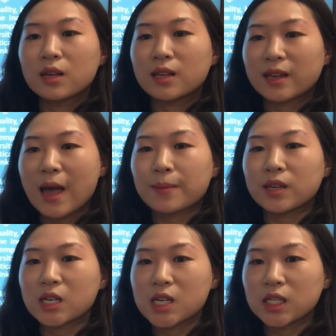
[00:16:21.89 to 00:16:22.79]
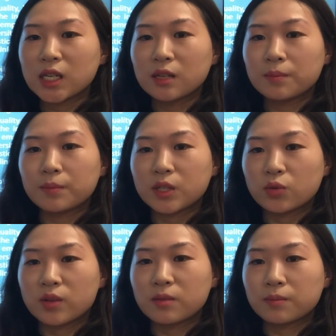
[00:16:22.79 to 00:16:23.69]
The gap in earning
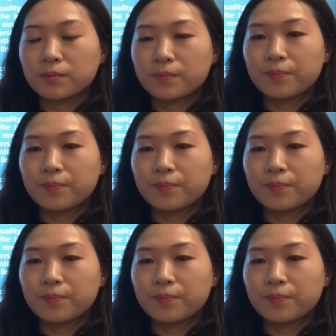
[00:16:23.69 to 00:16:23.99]
between